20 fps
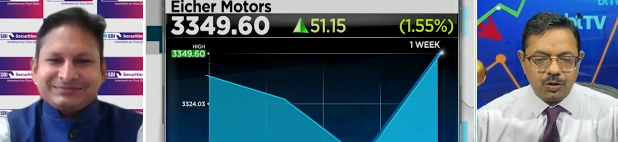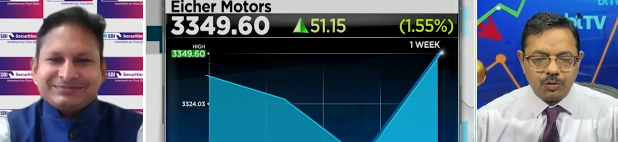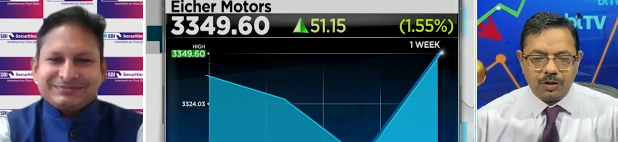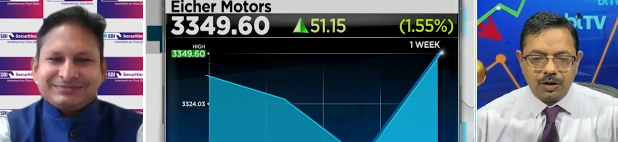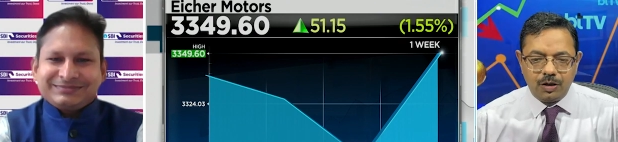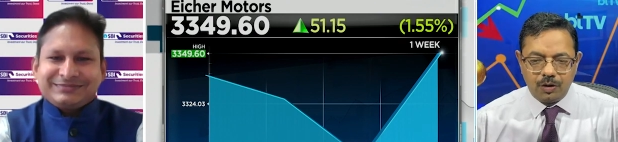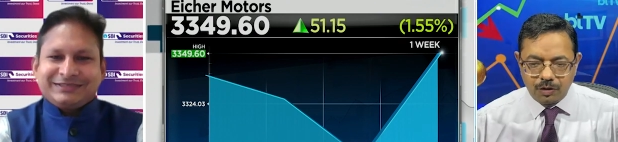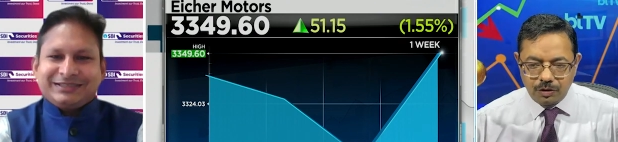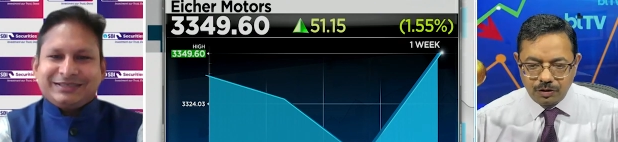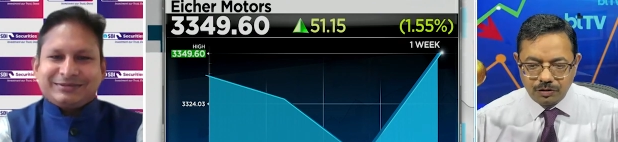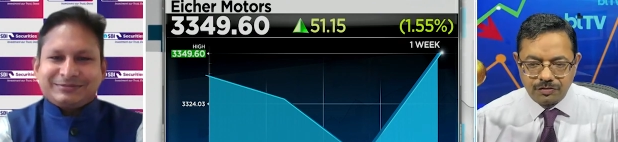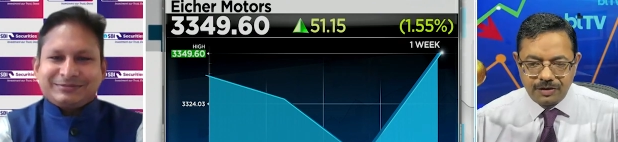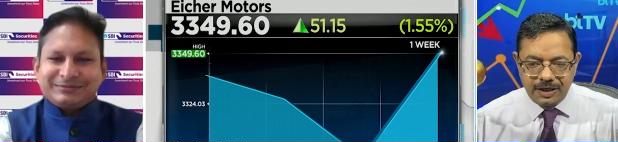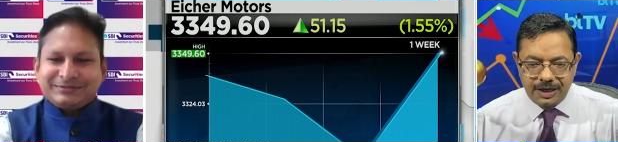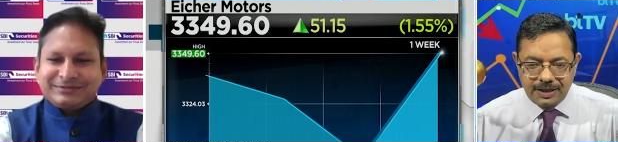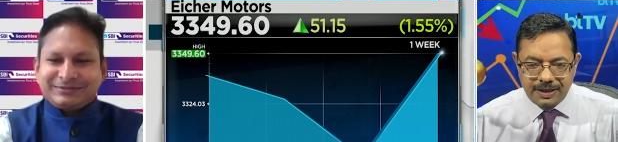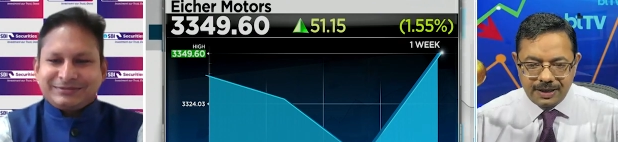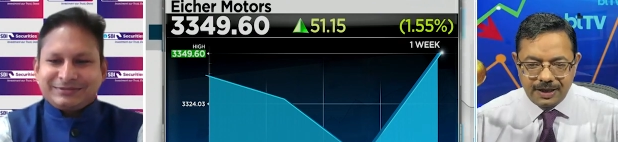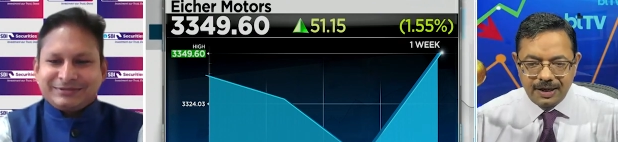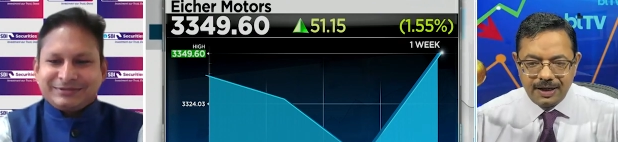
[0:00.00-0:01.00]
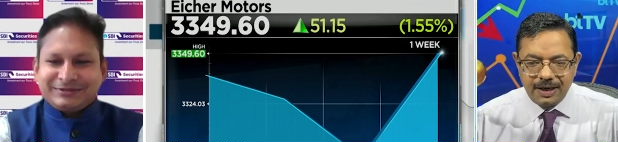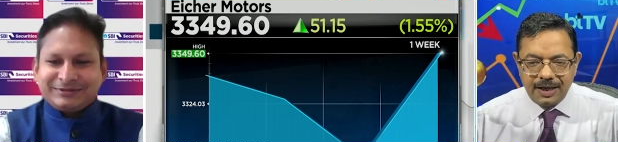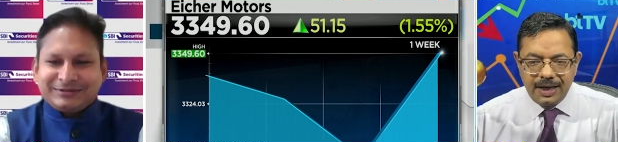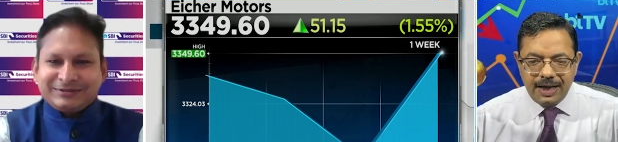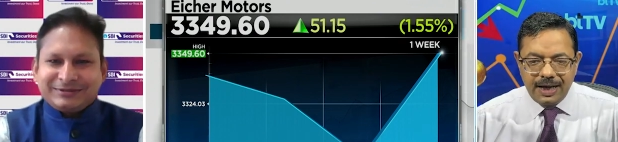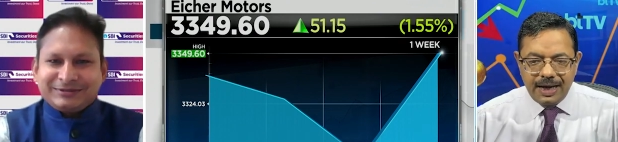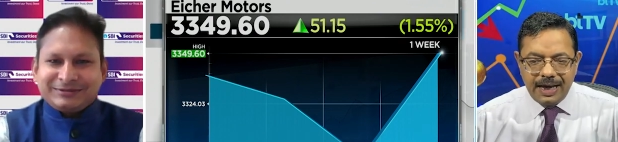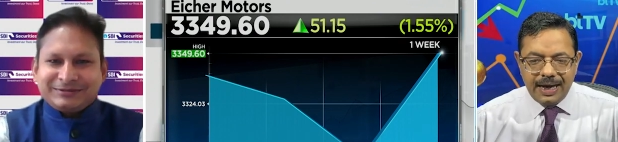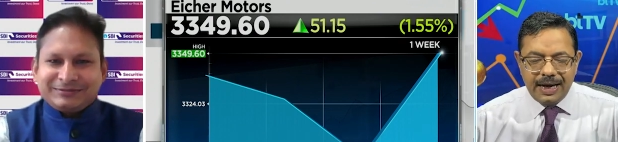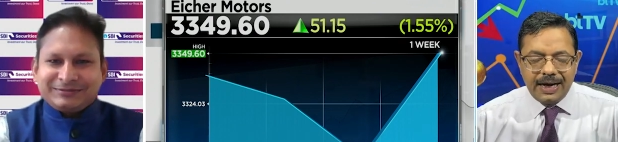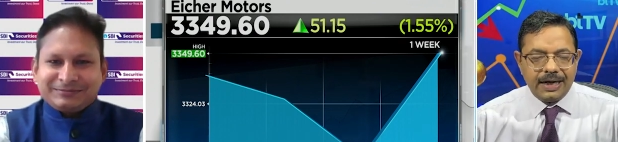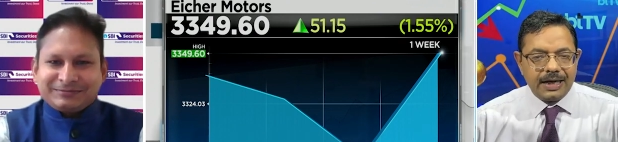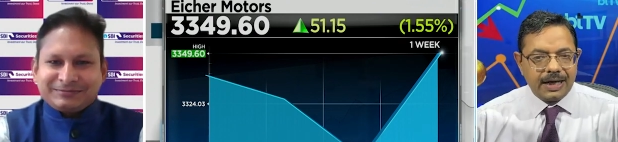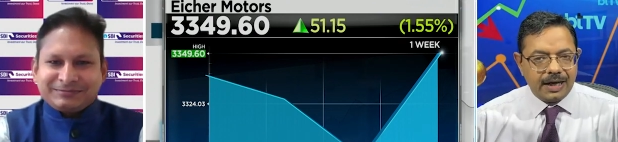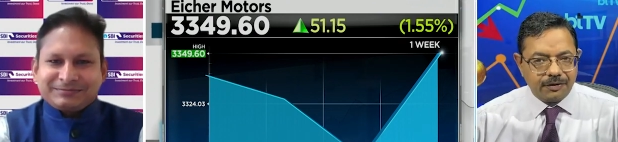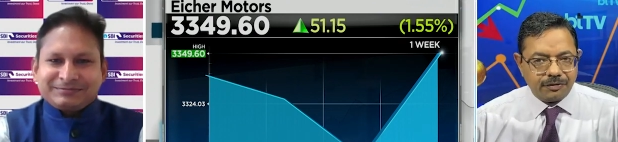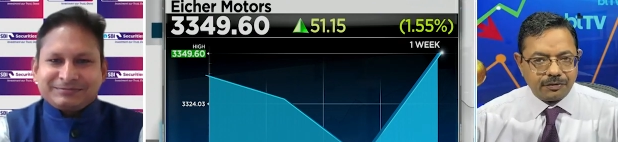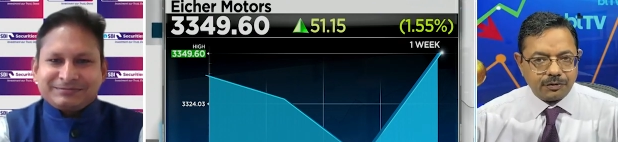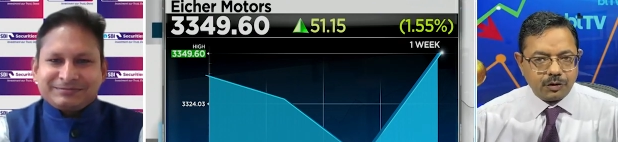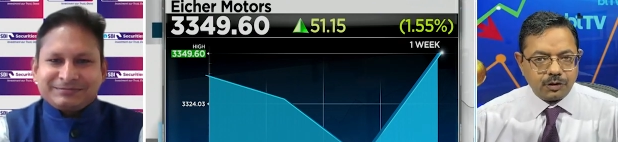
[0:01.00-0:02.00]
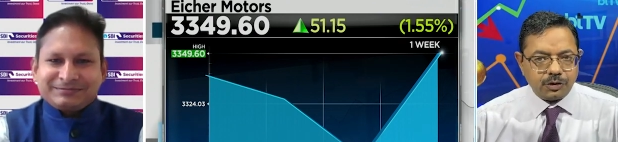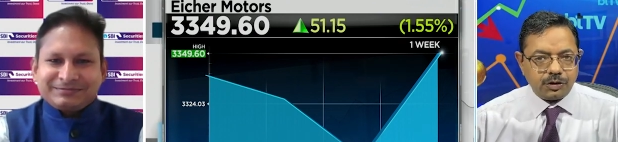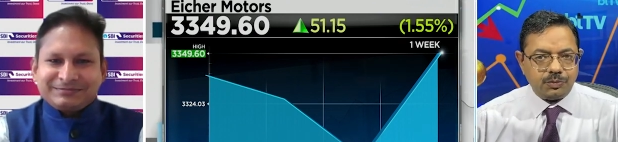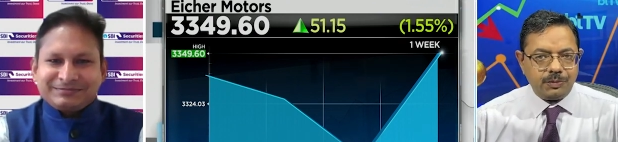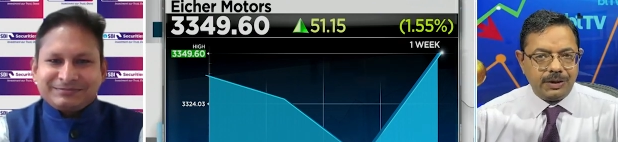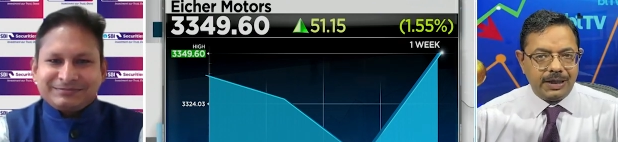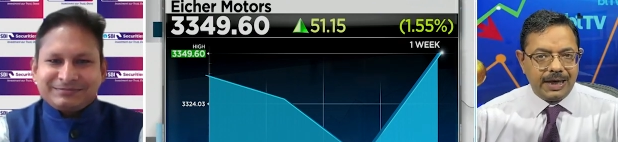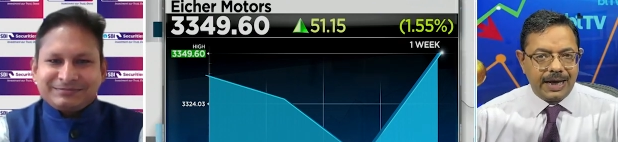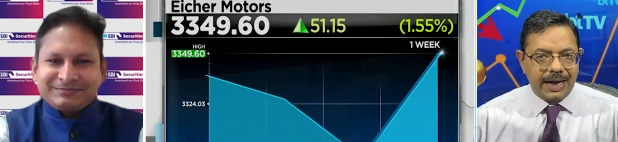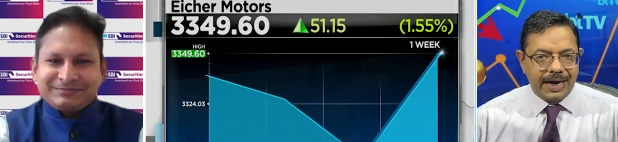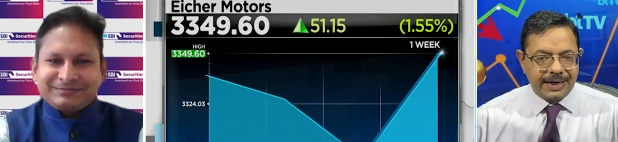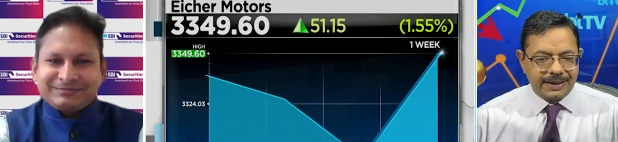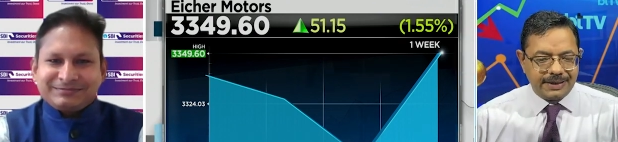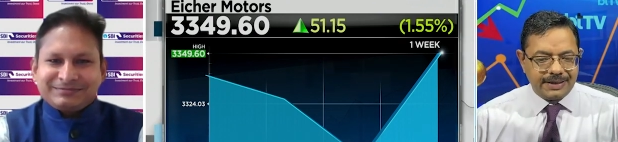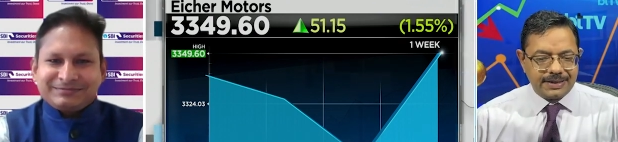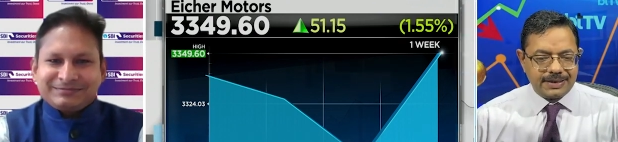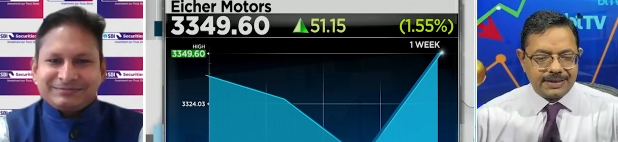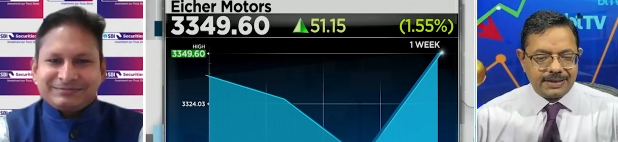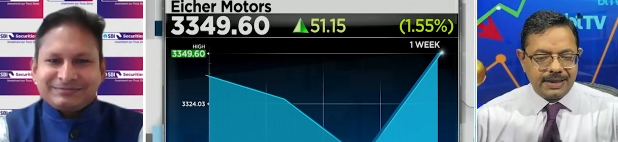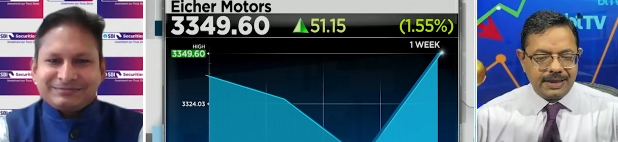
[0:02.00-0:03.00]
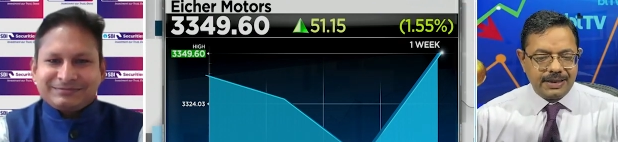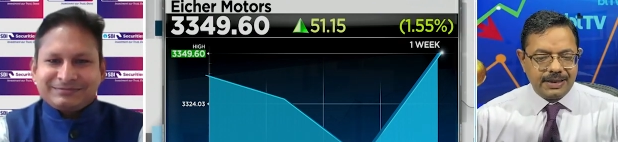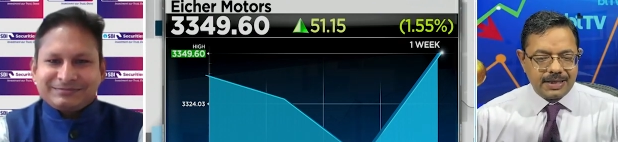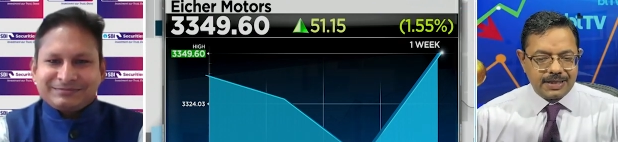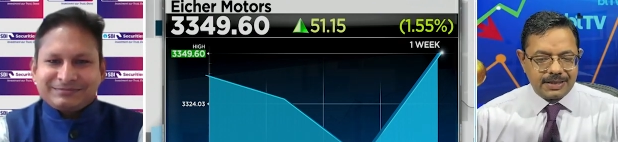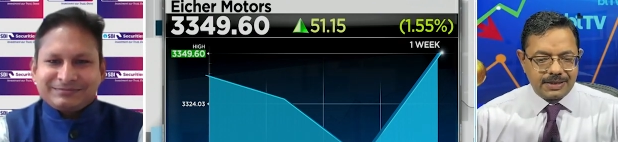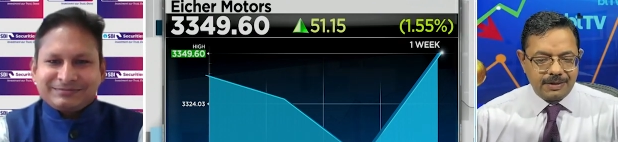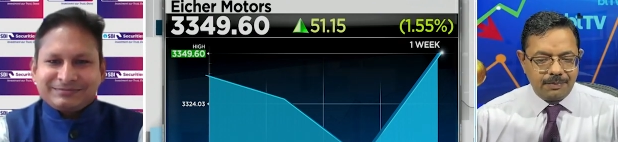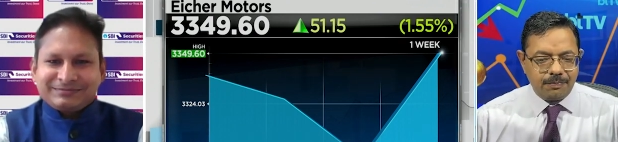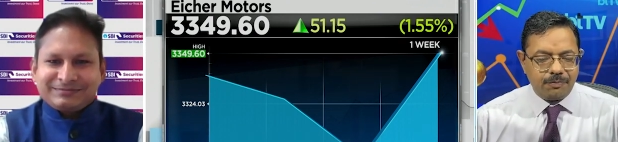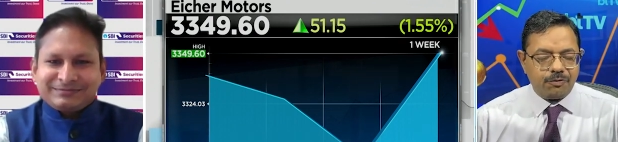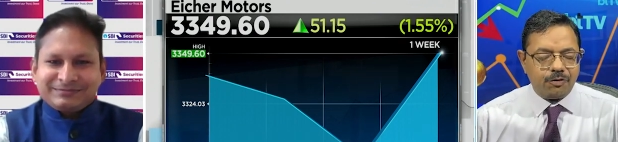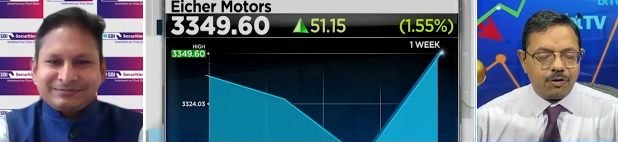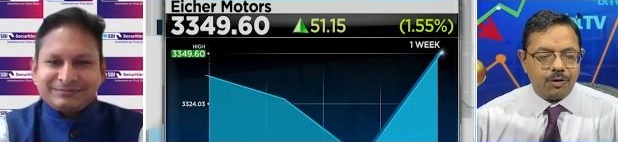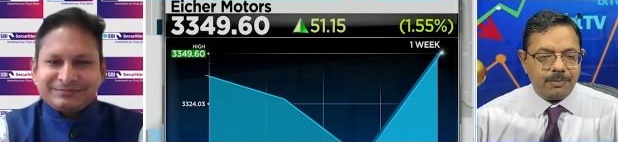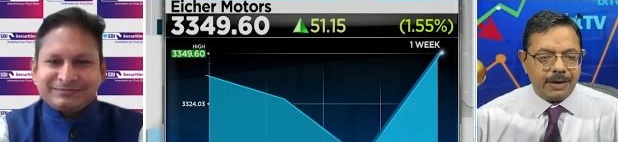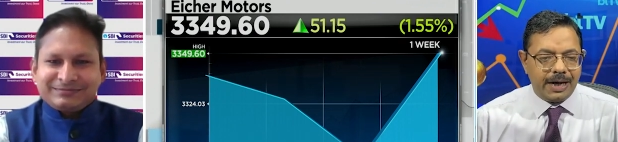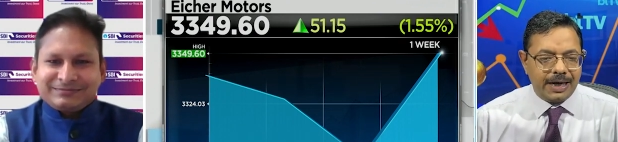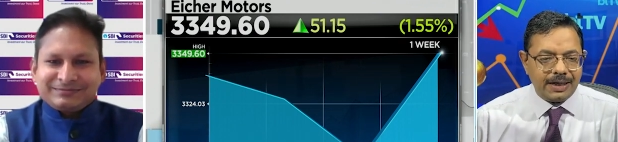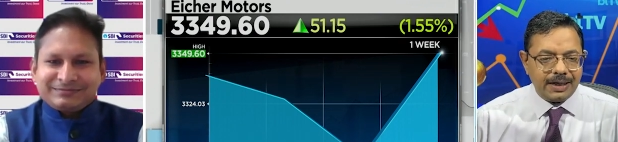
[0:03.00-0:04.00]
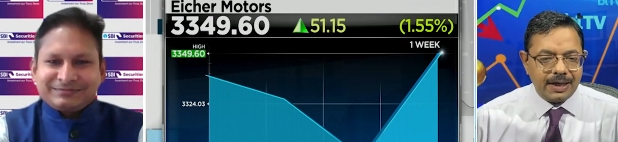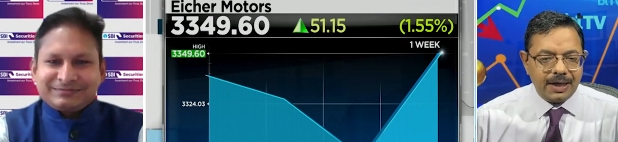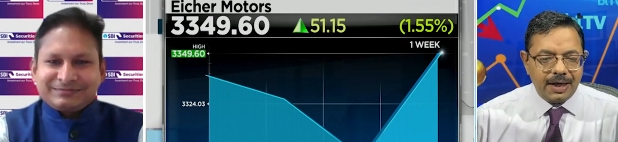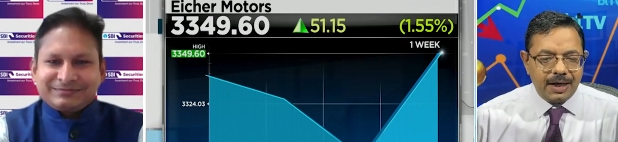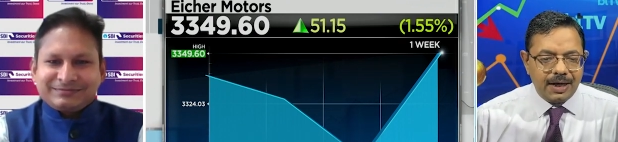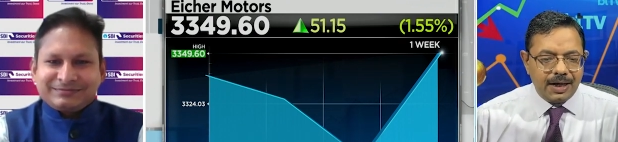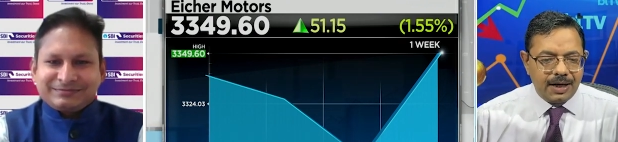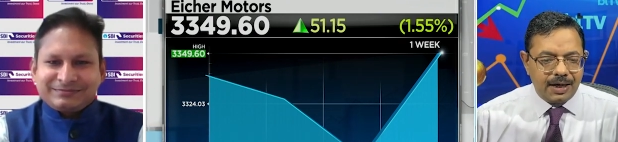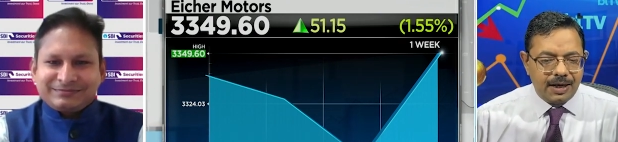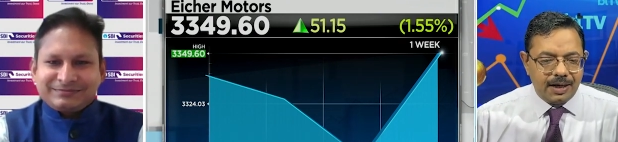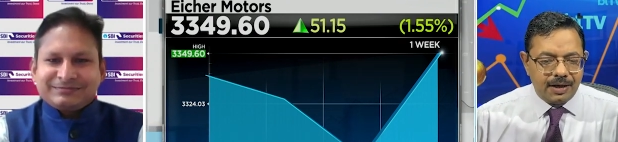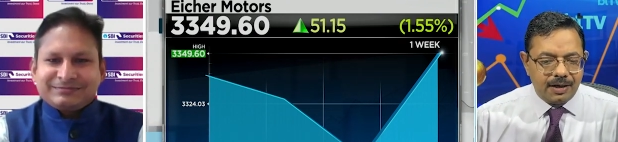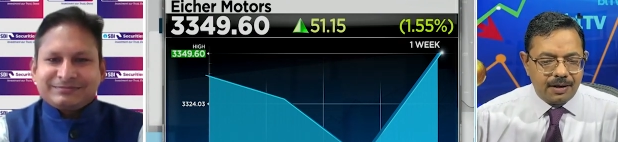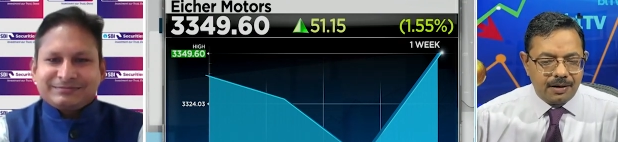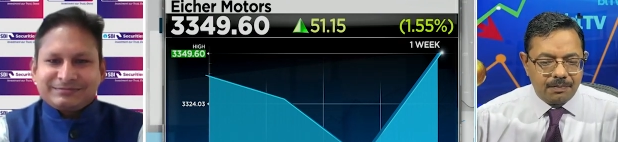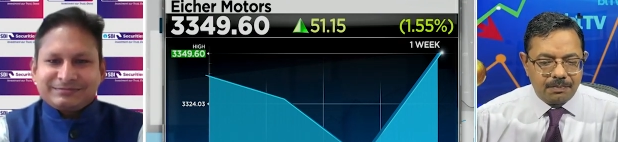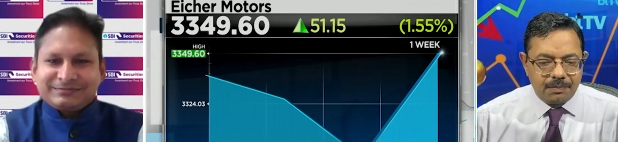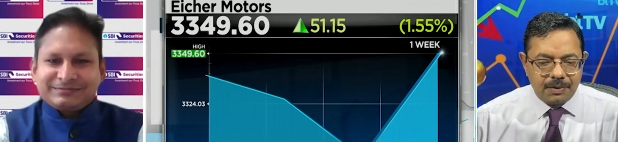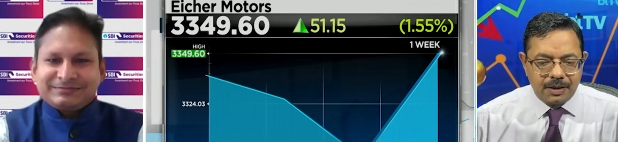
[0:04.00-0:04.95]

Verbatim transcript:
Speaker 1: you a lot of data. And of course, we'll add this in the SIP format. Uh,